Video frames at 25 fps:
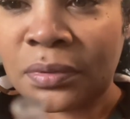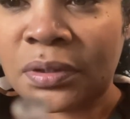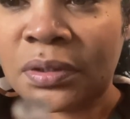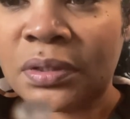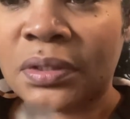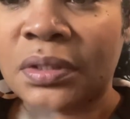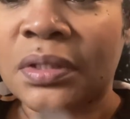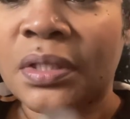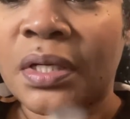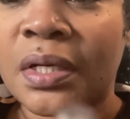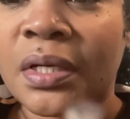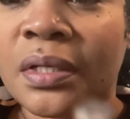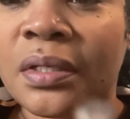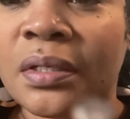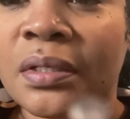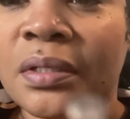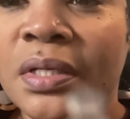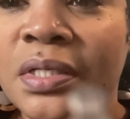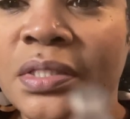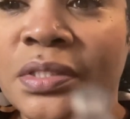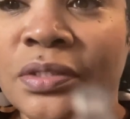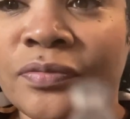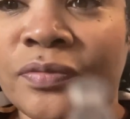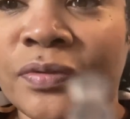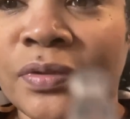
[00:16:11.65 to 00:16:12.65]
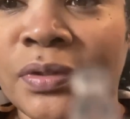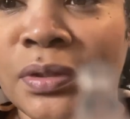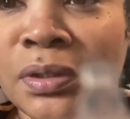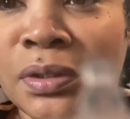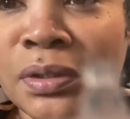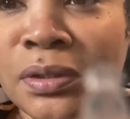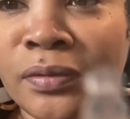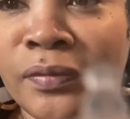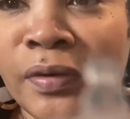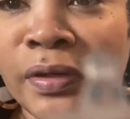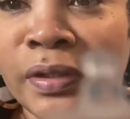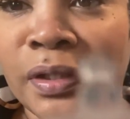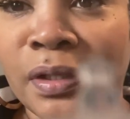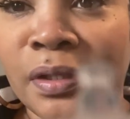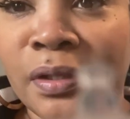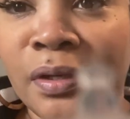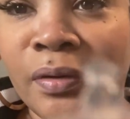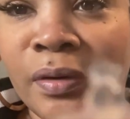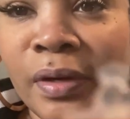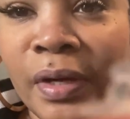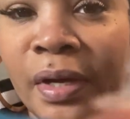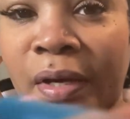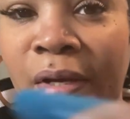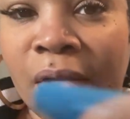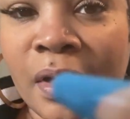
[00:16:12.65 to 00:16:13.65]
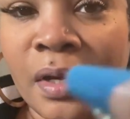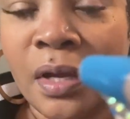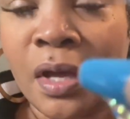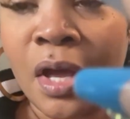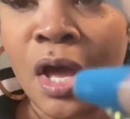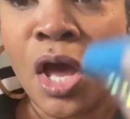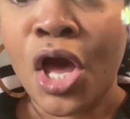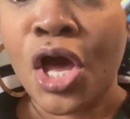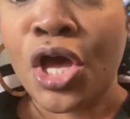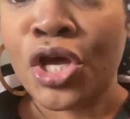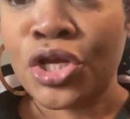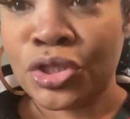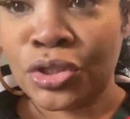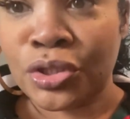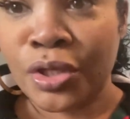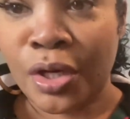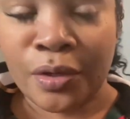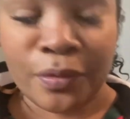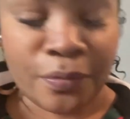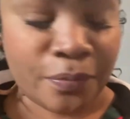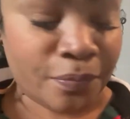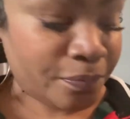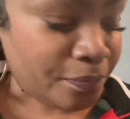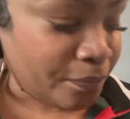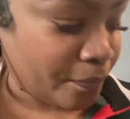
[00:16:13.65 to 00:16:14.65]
See that? That's a really good look right there. Okay, so